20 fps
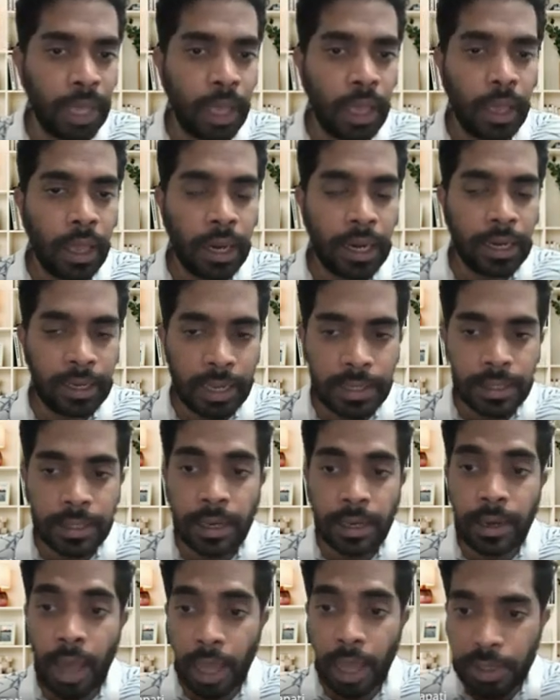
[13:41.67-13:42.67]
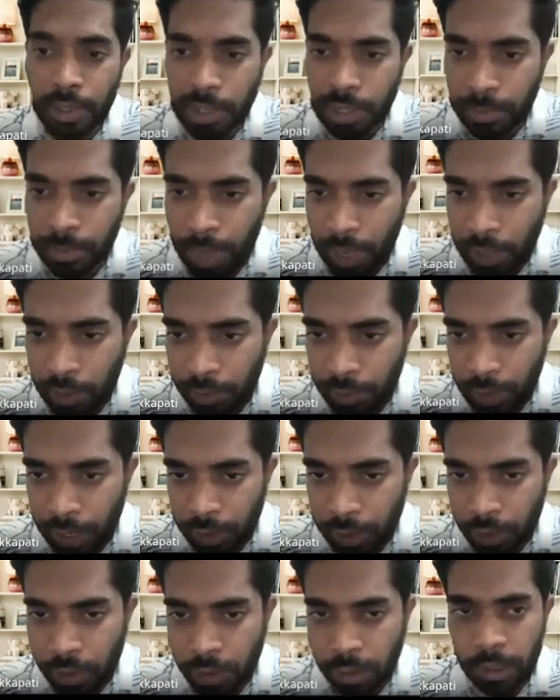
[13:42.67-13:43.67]
India is the largest
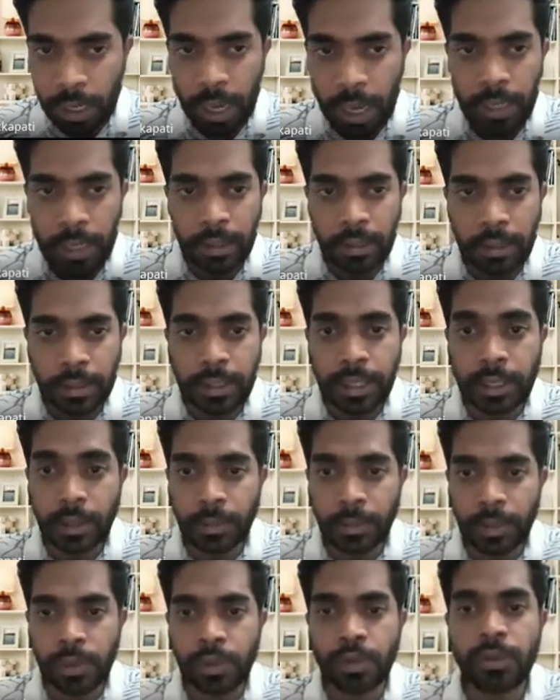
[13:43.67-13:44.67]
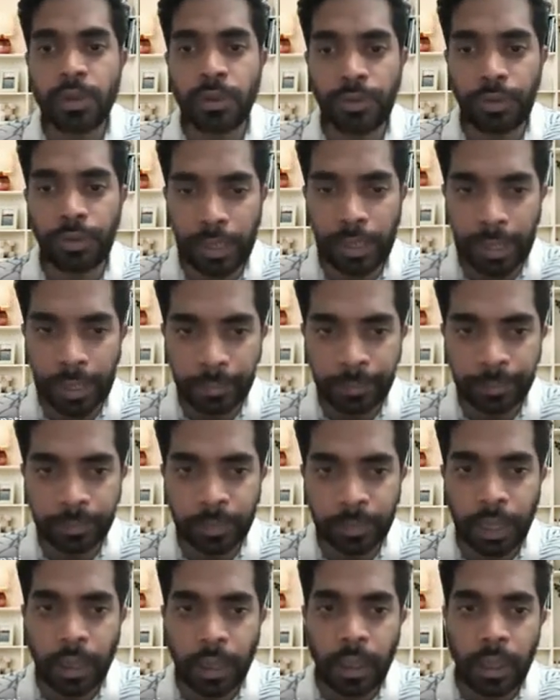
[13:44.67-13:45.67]
manufacturer, and Serum Institute of India
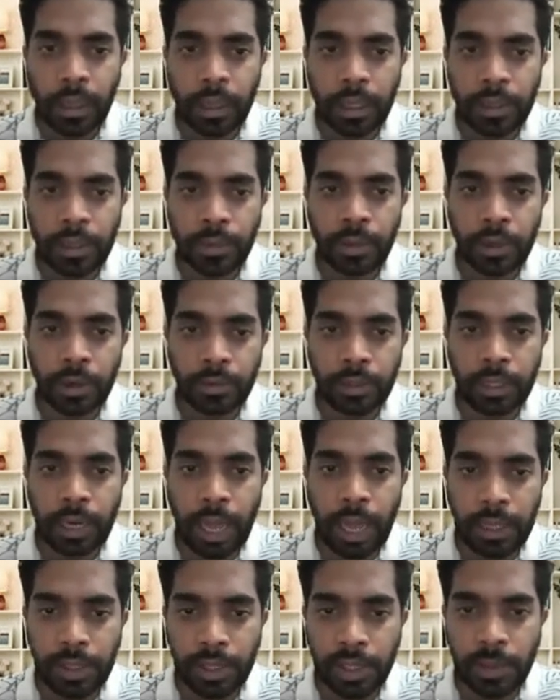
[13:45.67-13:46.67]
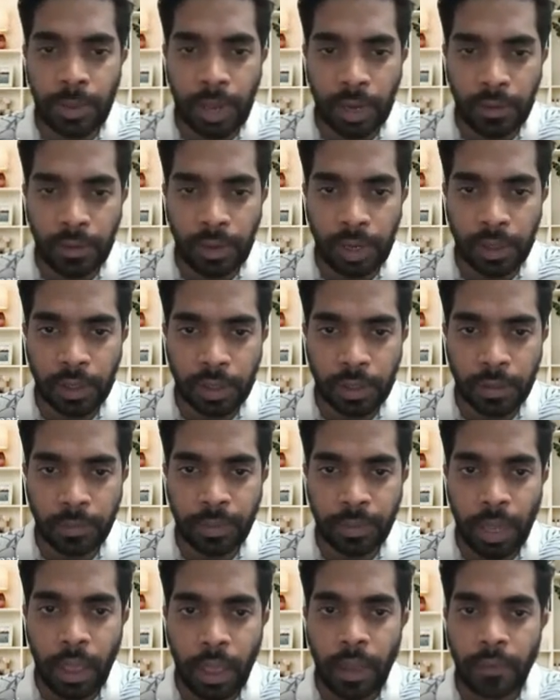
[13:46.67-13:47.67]
is one of the largest manufacturers,
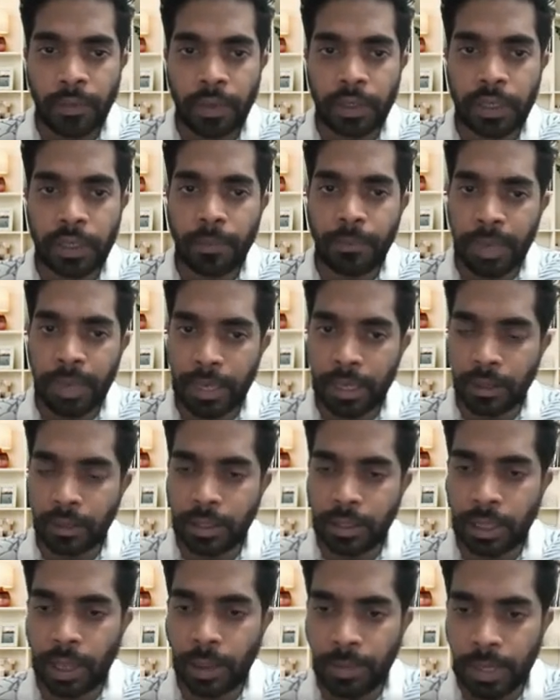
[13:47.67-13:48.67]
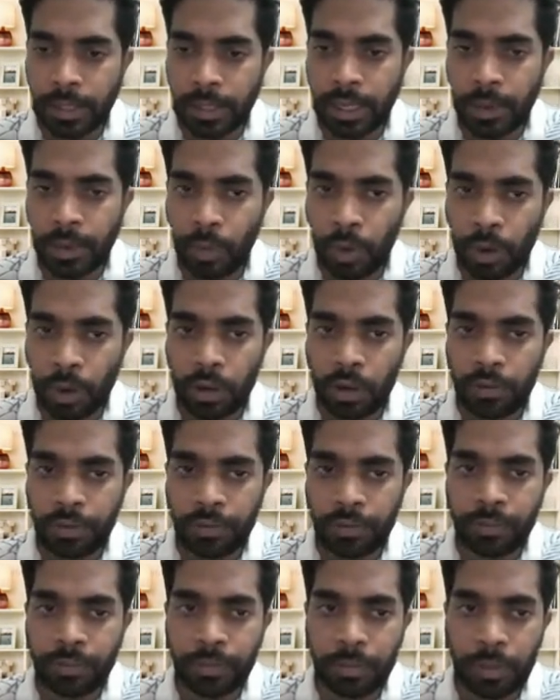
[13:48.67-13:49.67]
which are making this amazing work of
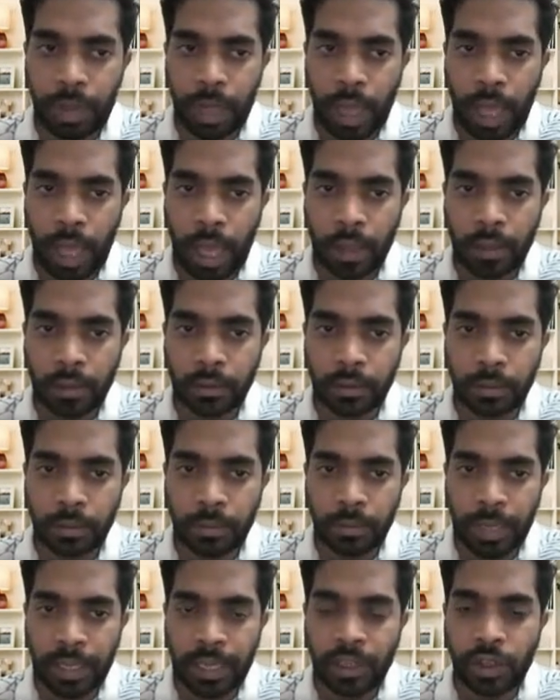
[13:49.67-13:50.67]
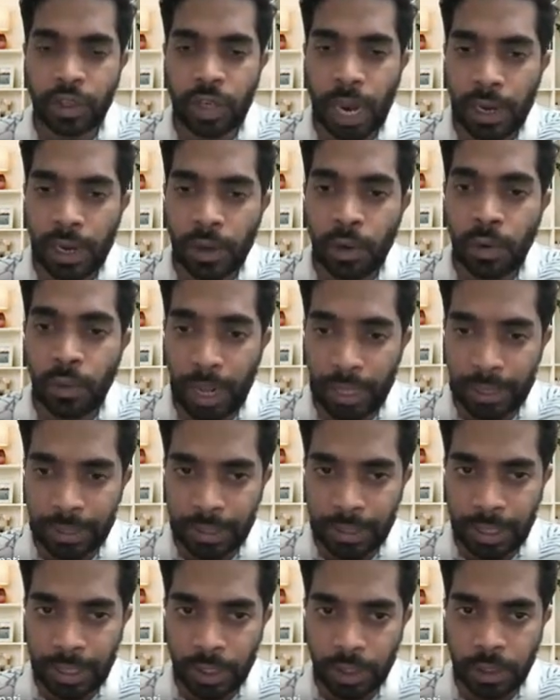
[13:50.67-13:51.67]
making childhood
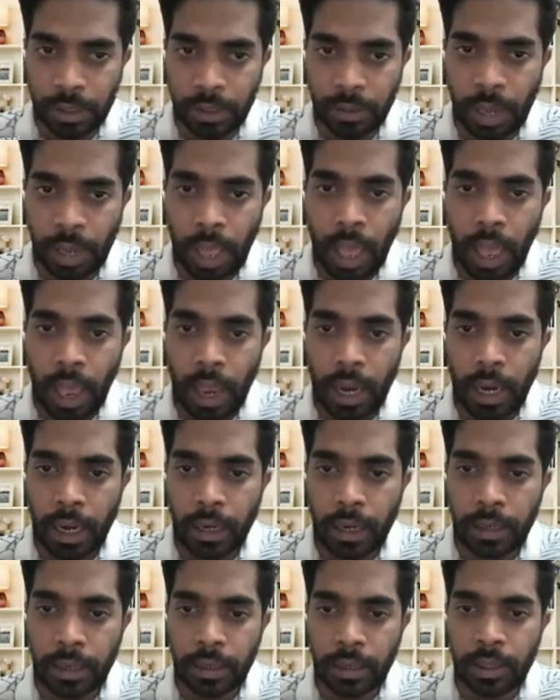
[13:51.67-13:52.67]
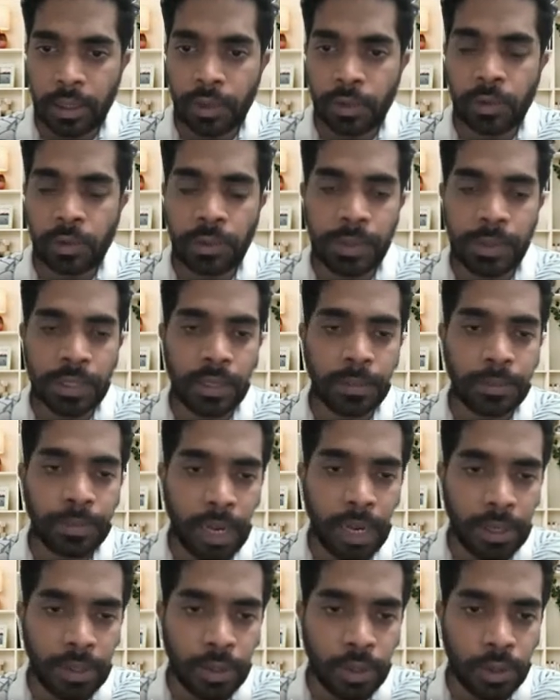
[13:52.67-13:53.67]
vaccination. And it will be
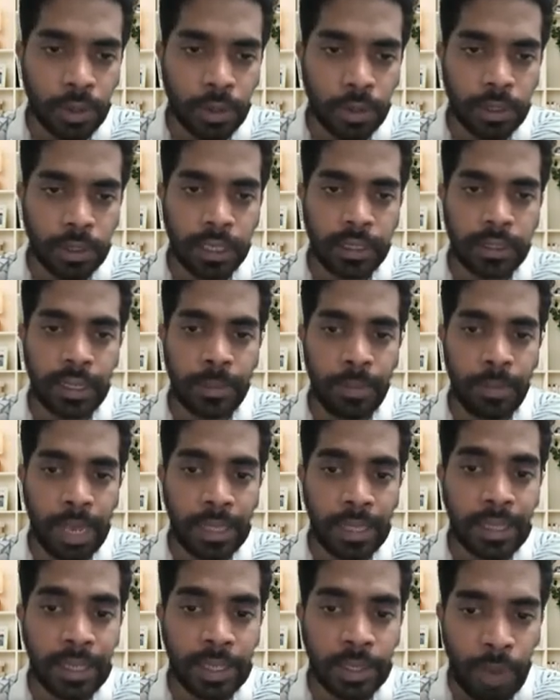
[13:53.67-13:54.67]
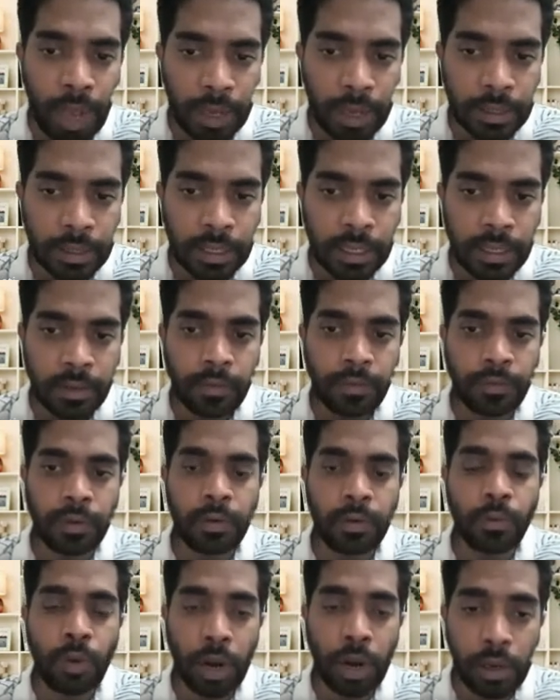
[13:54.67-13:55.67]
surprised to know that they make this vaccine
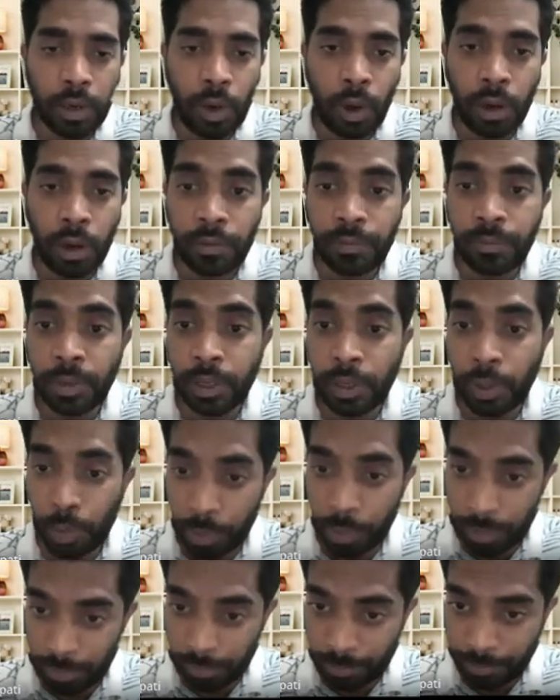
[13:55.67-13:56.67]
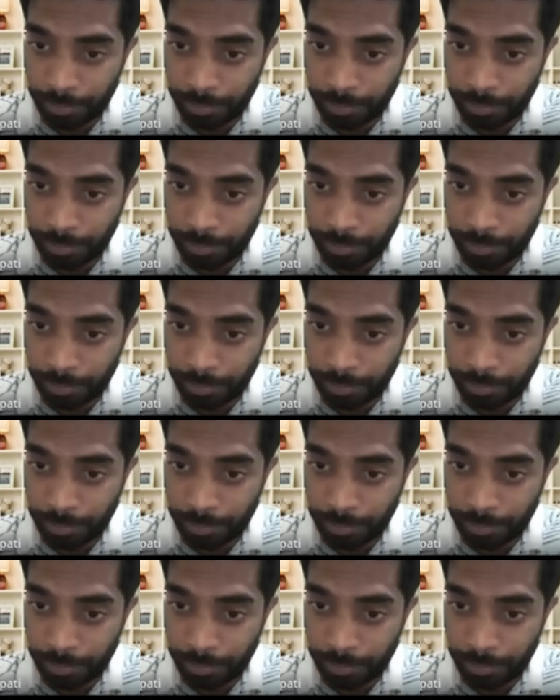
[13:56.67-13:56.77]
for $1 per dose.